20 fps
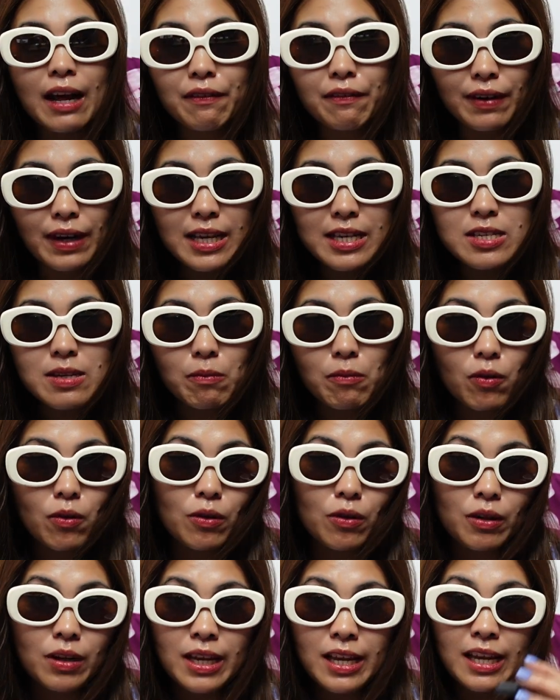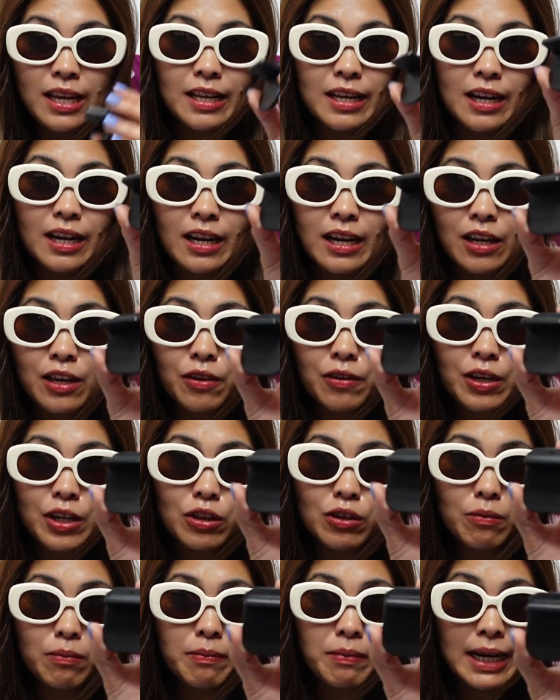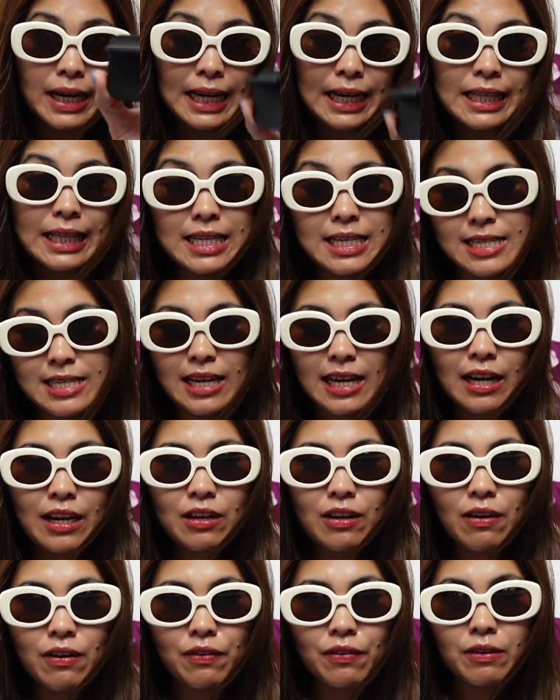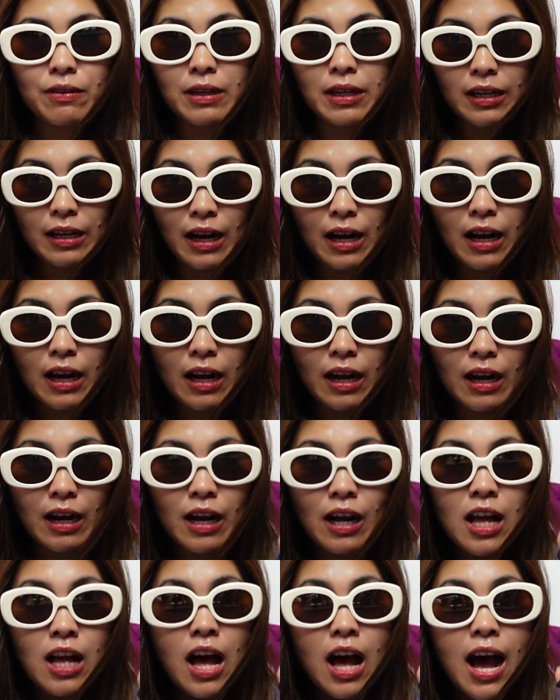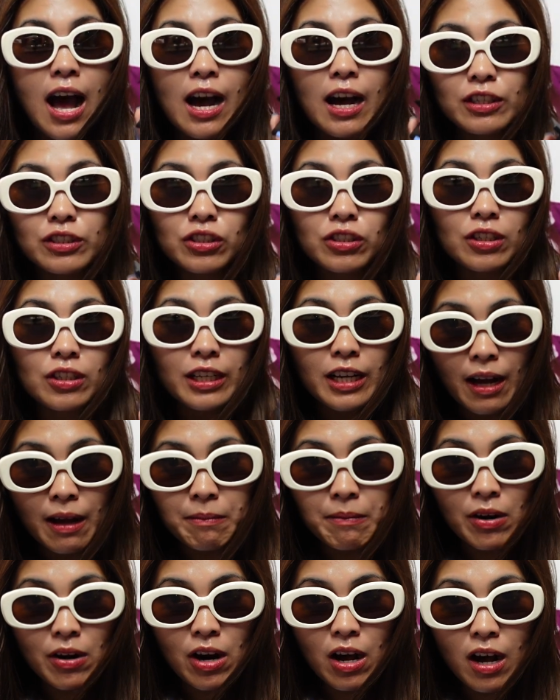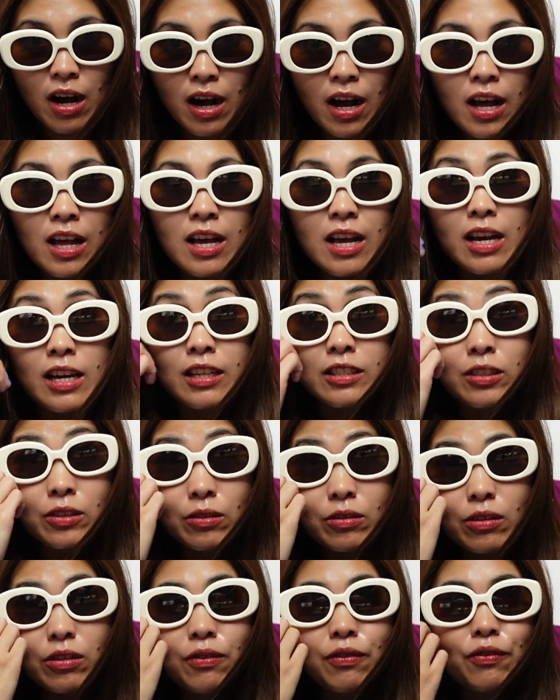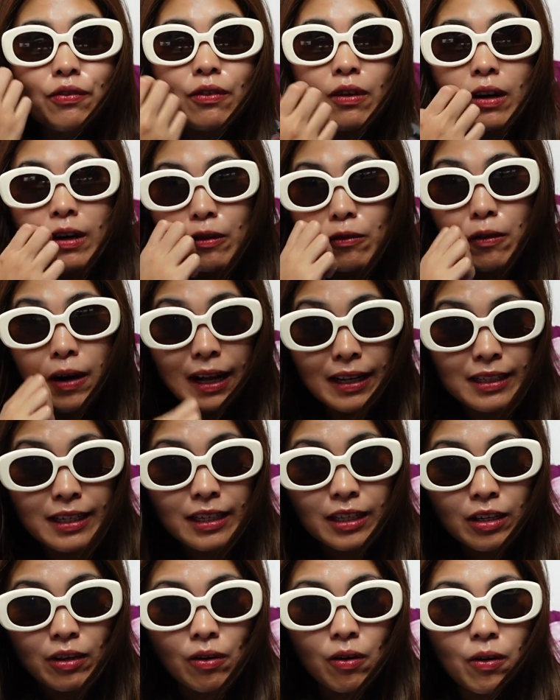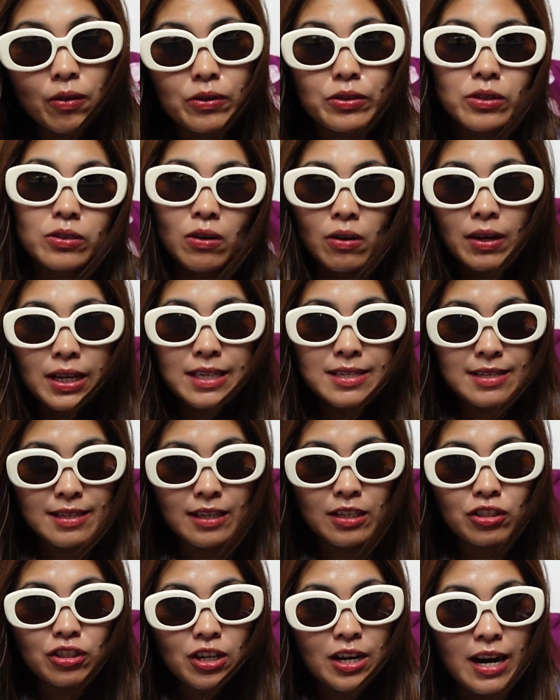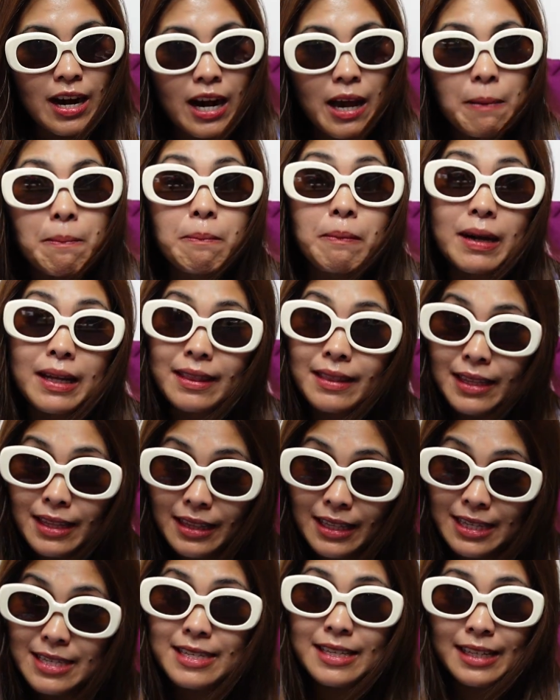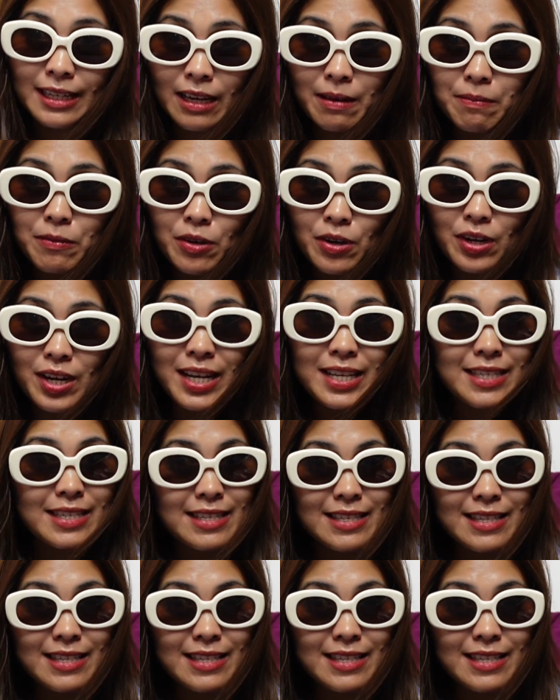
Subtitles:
advisable na you need to buy this kind of action camera. It's good quality also, it's DJI, but disclaimer, this